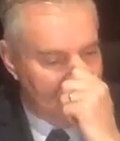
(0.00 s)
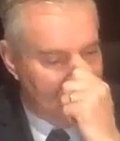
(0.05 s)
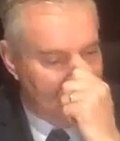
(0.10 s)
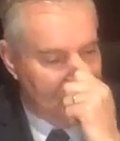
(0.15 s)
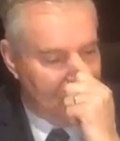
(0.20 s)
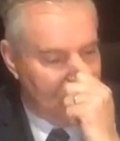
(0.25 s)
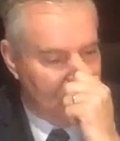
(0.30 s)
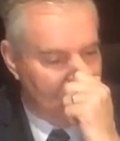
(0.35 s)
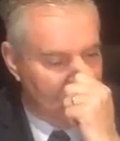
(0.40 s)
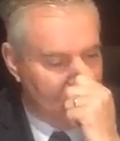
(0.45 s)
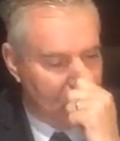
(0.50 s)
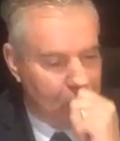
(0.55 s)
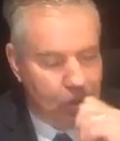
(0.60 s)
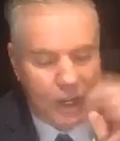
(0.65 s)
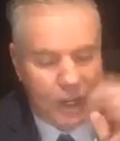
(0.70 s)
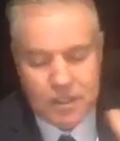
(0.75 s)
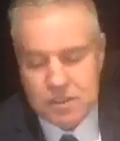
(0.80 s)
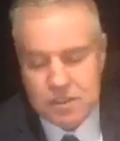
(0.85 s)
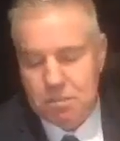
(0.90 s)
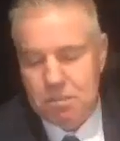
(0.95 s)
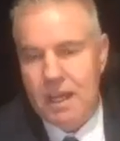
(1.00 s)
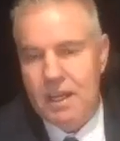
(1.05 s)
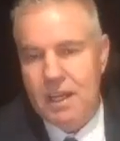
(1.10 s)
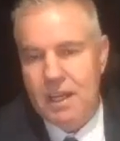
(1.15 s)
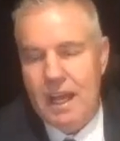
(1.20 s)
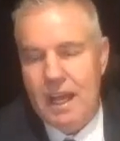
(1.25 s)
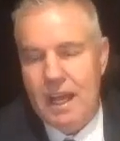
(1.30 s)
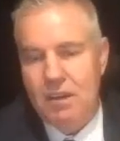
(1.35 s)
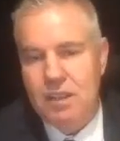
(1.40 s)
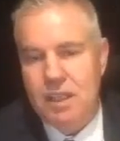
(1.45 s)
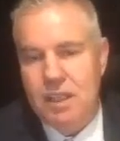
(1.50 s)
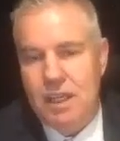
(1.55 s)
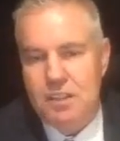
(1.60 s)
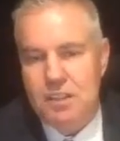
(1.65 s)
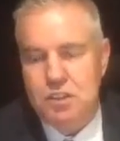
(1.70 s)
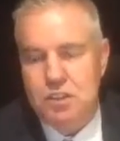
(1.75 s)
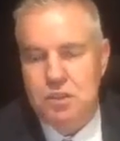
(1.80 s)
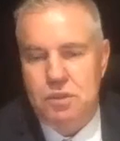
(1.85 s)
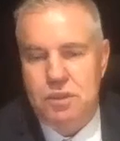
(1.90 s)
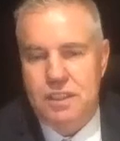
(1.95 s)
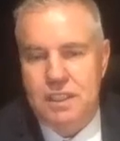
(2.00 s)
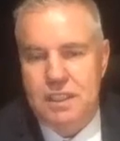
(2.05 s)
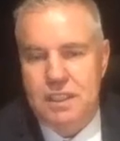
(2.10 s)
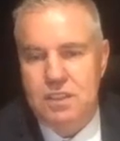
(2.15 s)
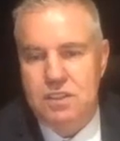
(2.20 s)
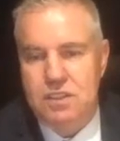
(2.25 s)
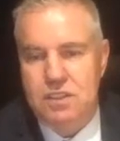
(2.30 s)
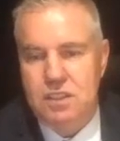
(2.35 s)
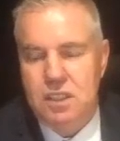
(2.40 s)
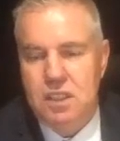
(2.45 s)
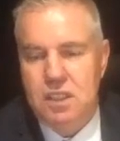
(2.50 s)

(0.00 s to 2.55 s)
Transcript: the great debate in our country is